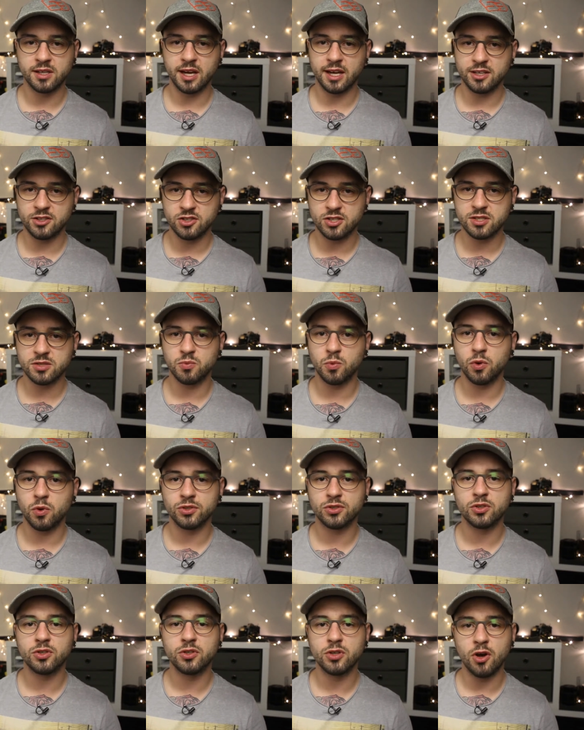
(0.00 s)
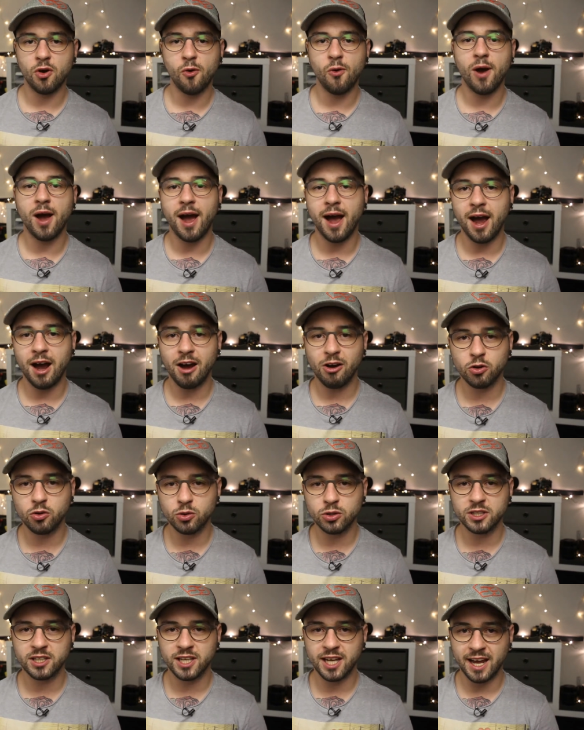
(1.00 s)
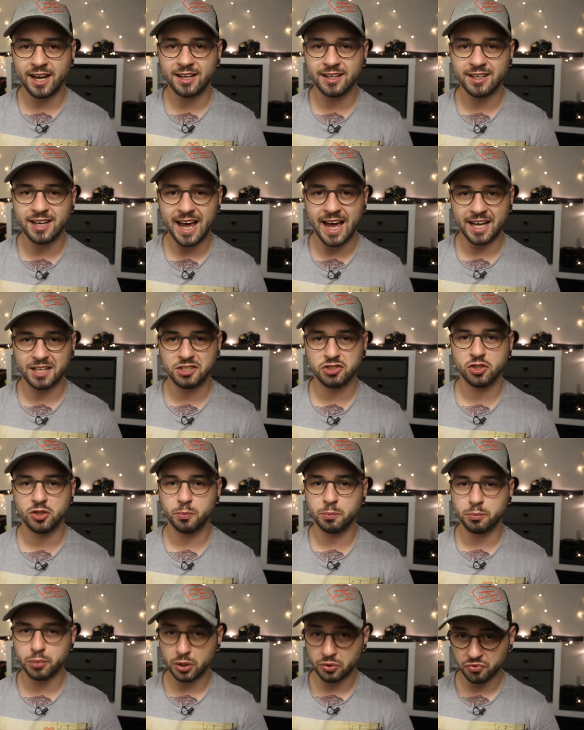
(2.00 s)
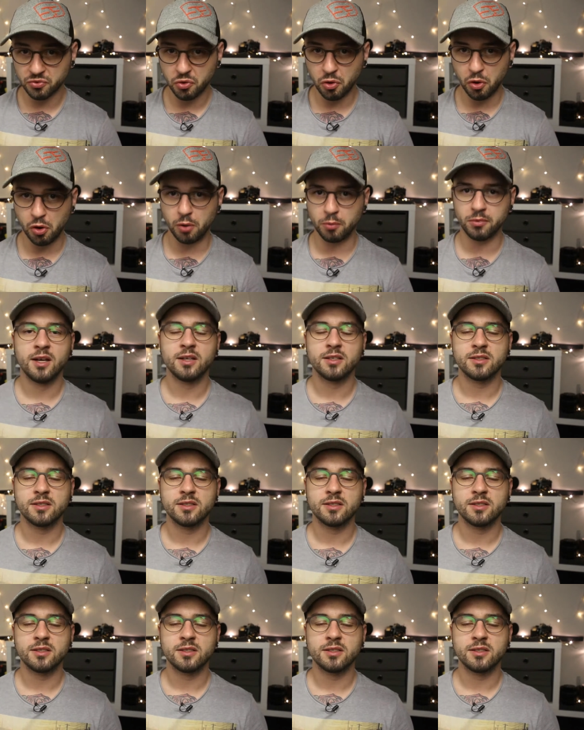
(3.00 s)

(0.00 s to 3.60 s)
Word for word: I just want to know how good can it actually perform.